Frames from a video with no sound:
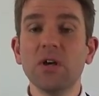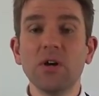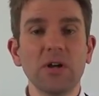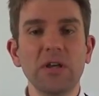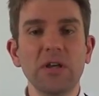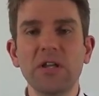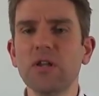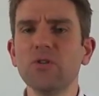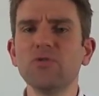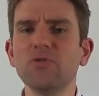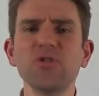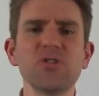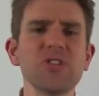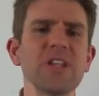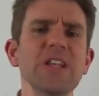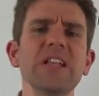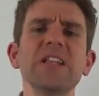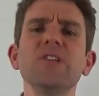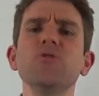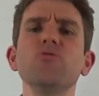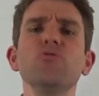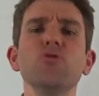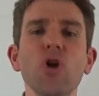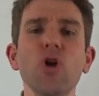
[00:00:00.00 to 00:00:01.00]
you know just
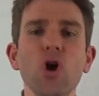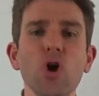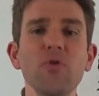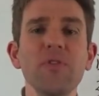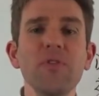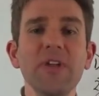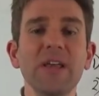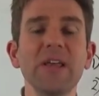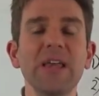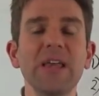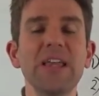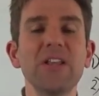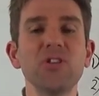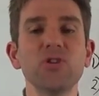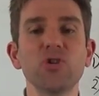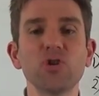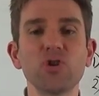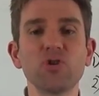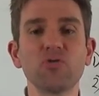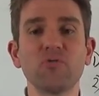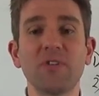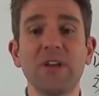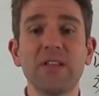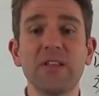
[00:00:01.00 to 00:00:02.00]
you know the
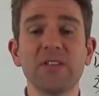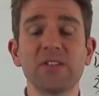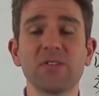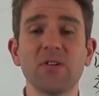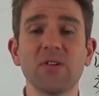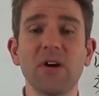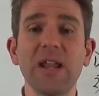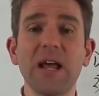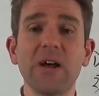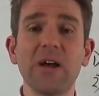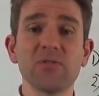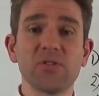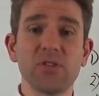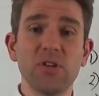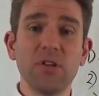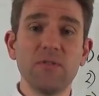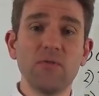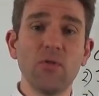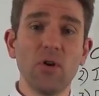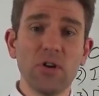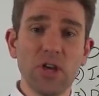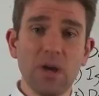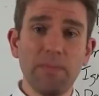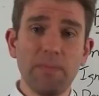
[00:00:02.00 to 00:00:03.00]
industry inside out so you've
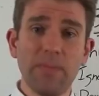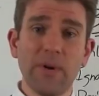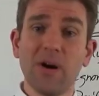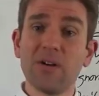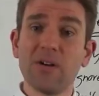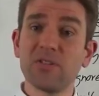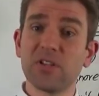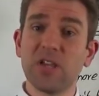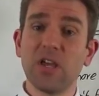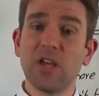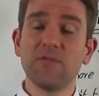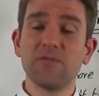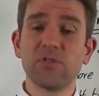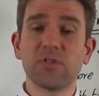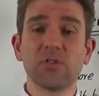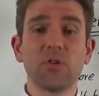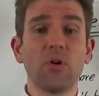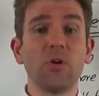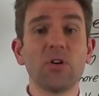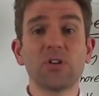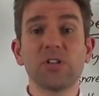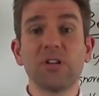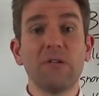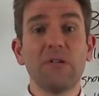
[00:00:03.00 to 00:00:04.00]
got your basket of
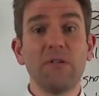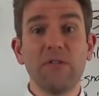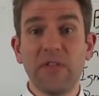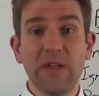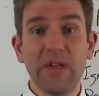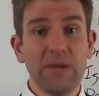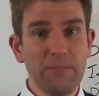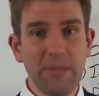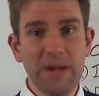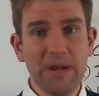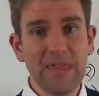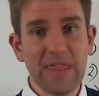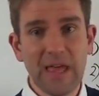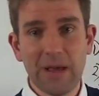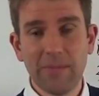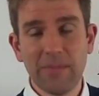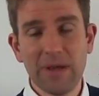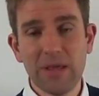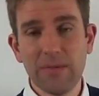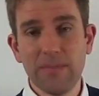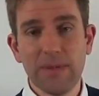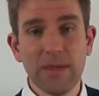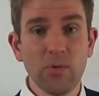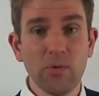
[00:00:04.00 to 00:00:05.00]
stocks however many that
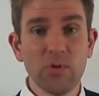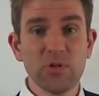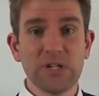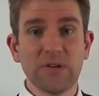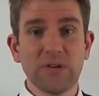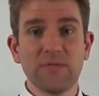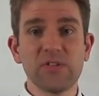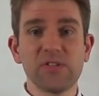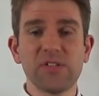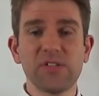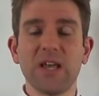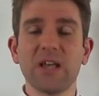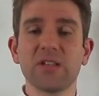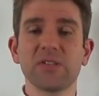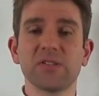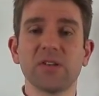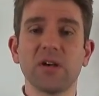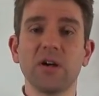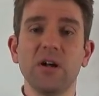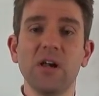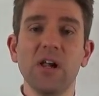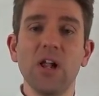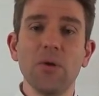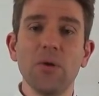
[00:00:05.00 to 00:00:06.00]
may be whichever
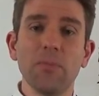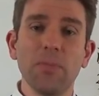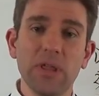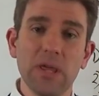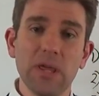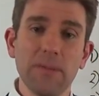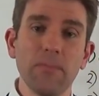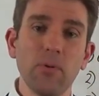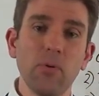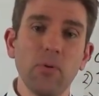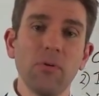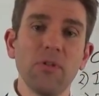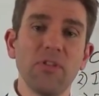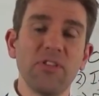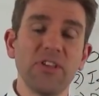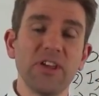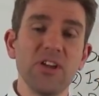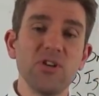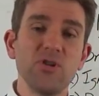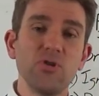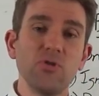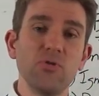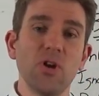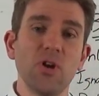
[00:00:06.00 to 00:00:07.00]
sector but the important thing
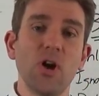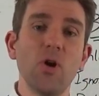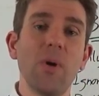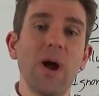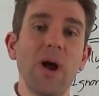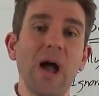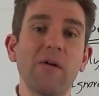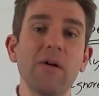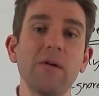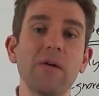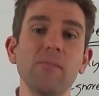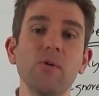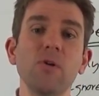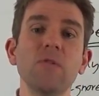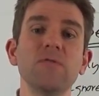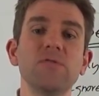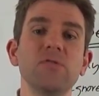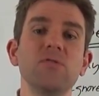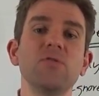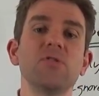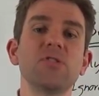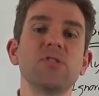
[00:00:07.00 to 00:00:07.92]
is you know how it moves so you